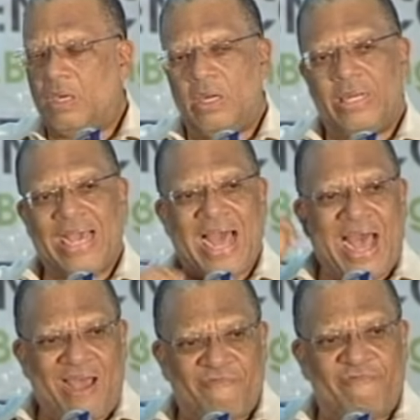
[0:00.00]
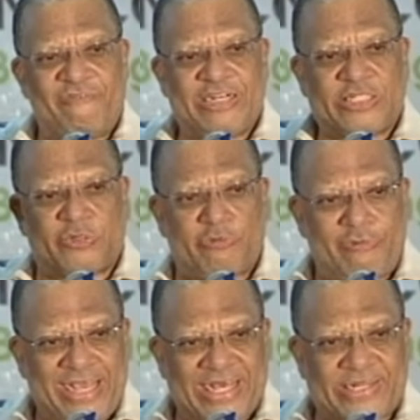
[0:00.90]
The average
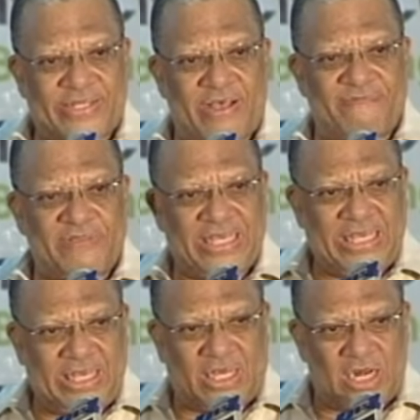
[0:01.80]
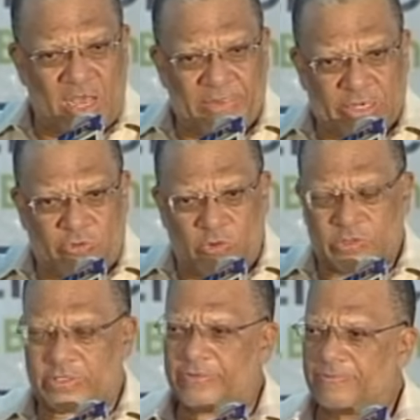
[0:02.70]
rate of economic
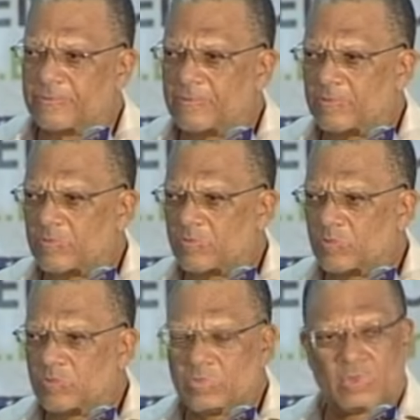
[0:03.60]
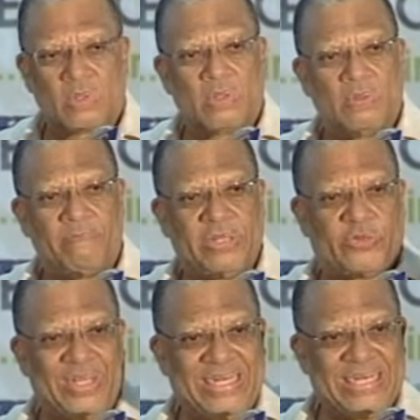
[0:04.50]
growth
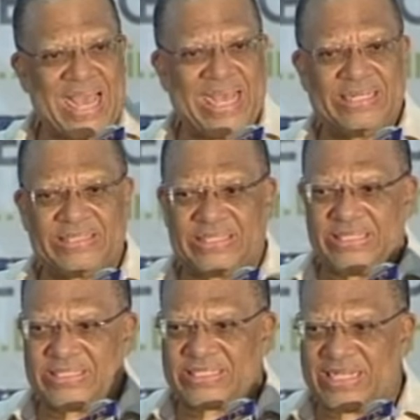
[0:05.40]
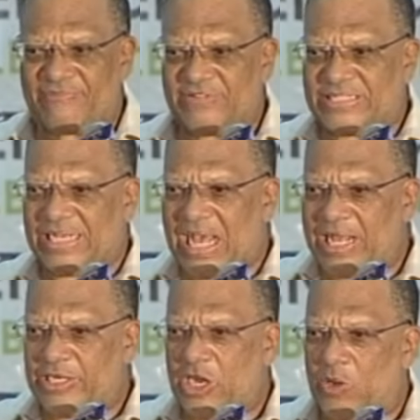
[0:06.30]
between 1970
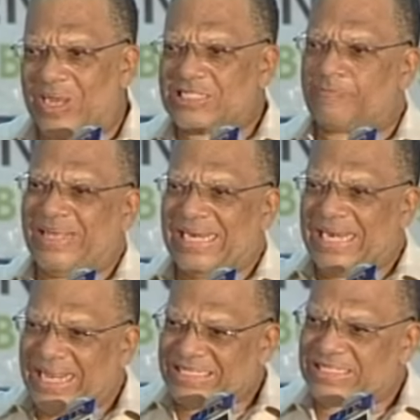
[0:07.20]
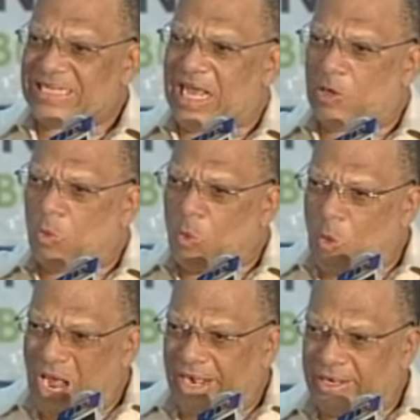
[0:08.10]
and now has been less than
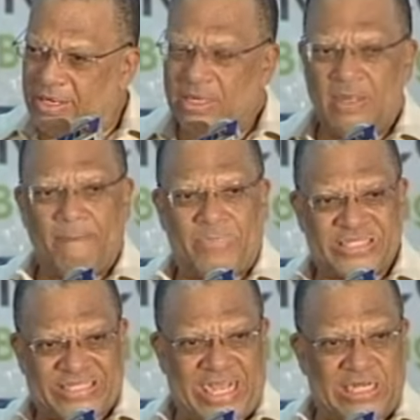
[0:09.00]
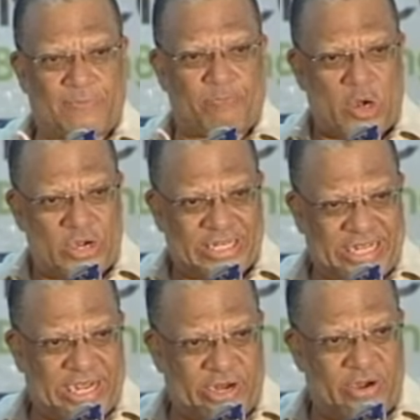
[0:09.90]
1% per
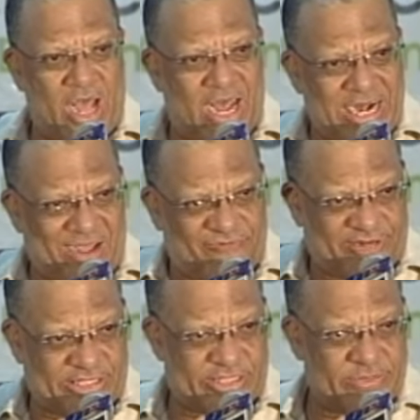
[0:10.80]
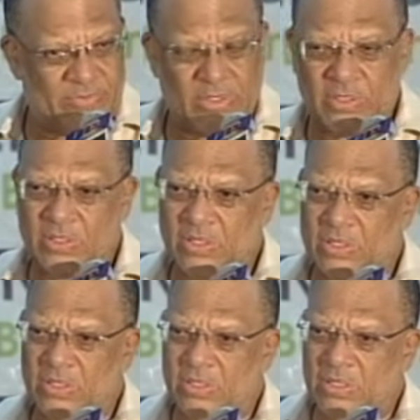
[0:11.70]
year on average.
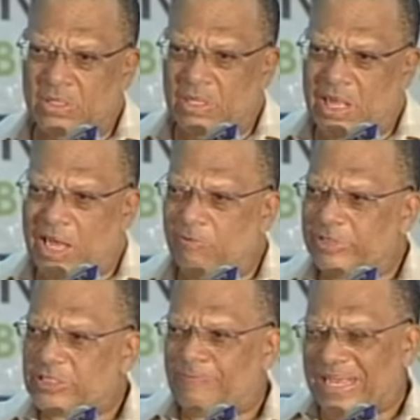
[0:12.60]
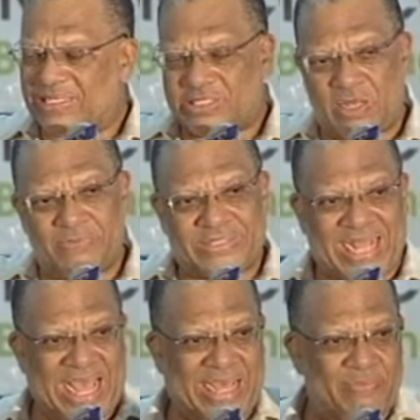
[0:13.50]
And we spend some
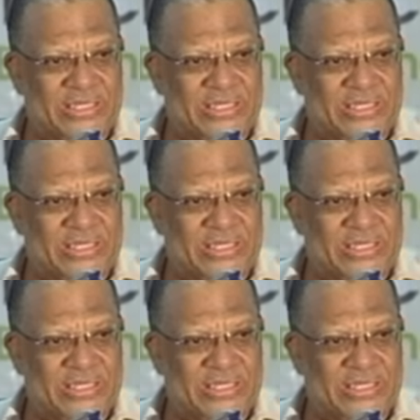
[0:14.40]
time